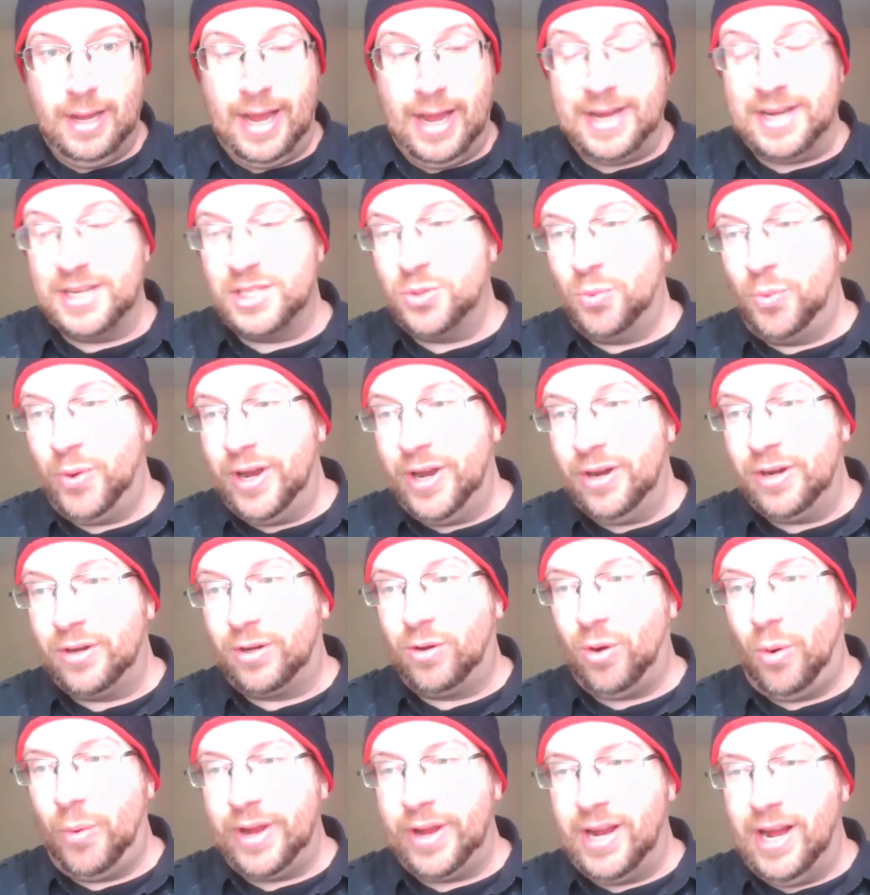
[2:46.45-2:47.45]
And it's weird
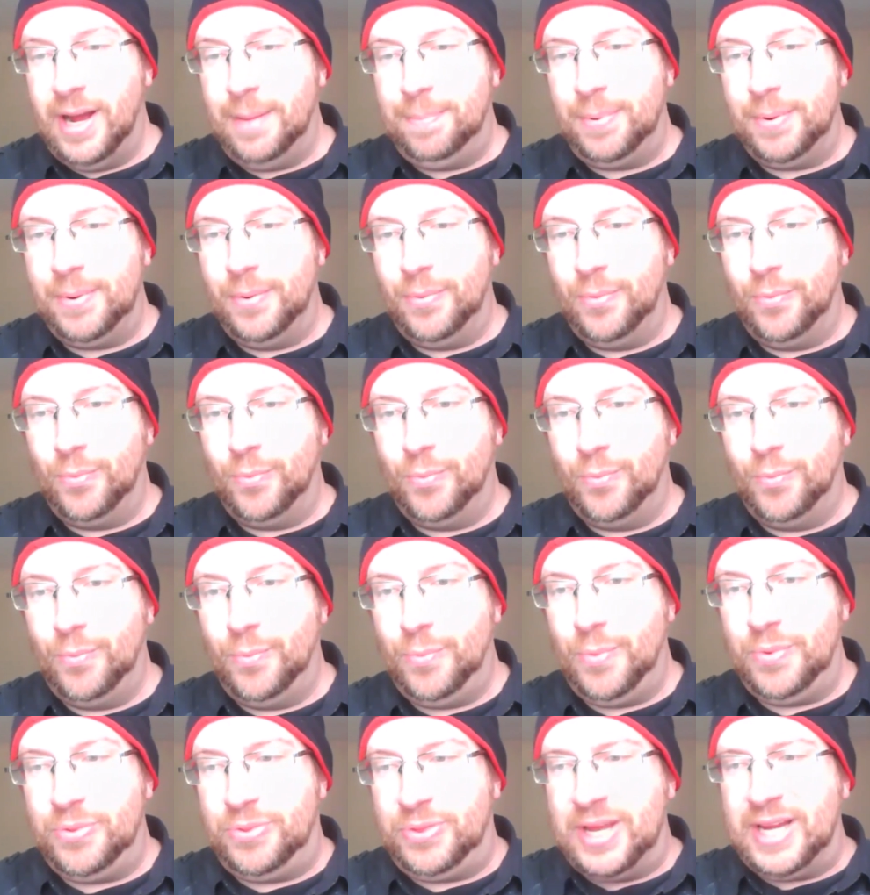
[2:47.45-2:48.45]
growing up
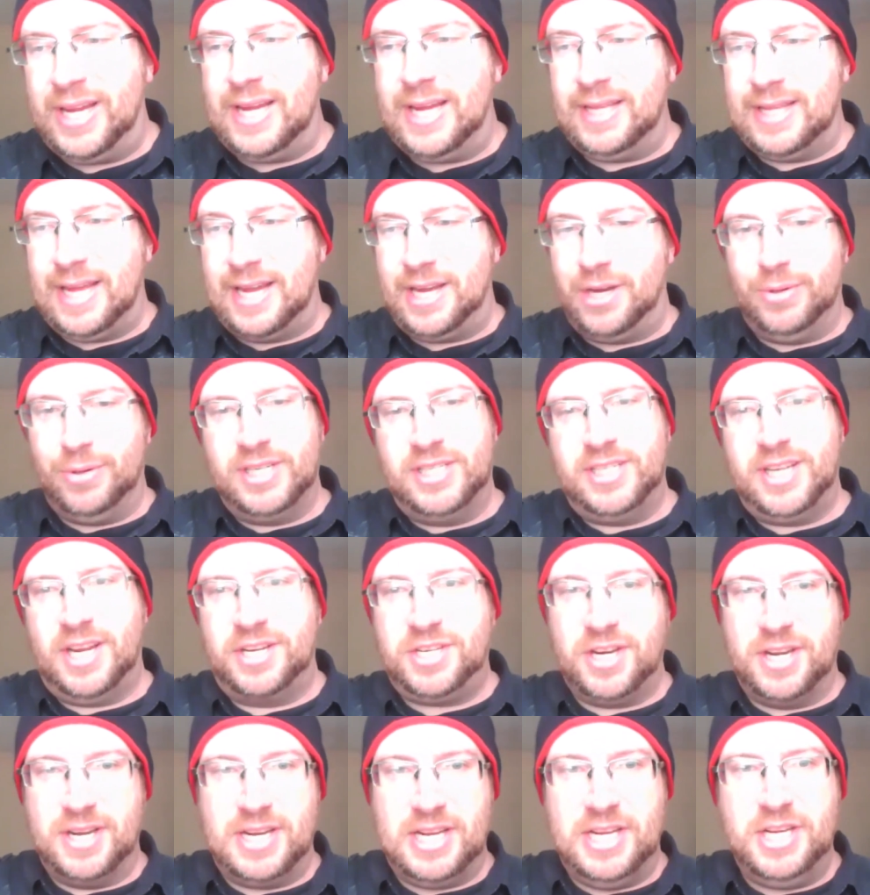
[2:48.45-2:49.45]
thinking that you're in
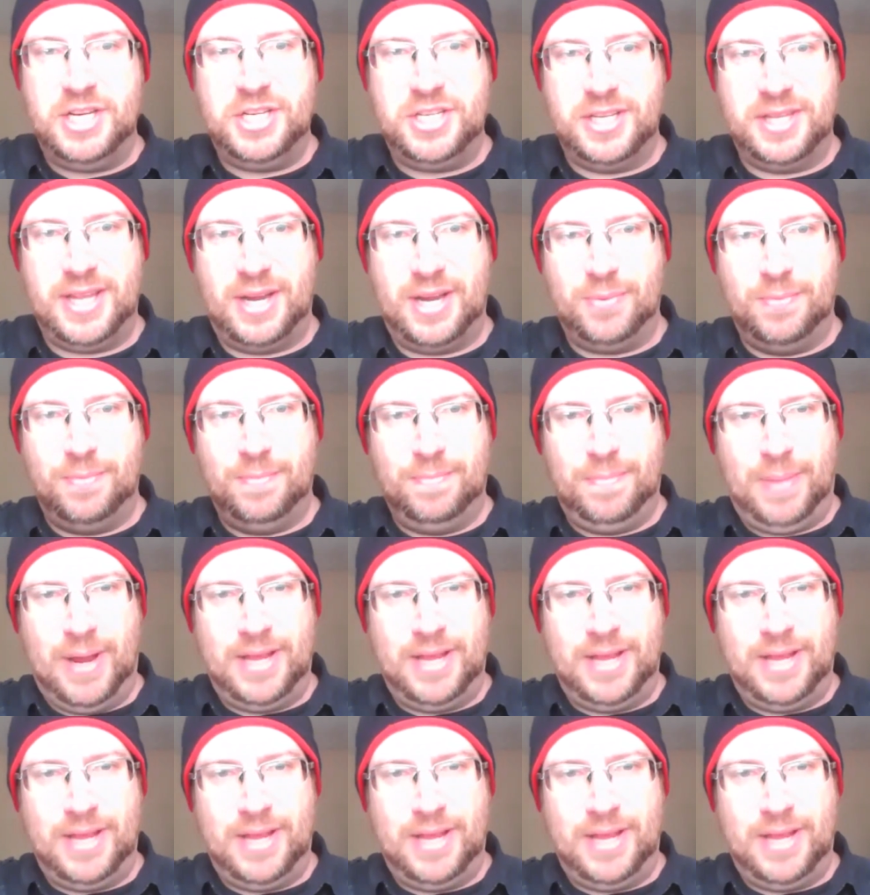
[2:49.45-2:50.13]
such a niche and then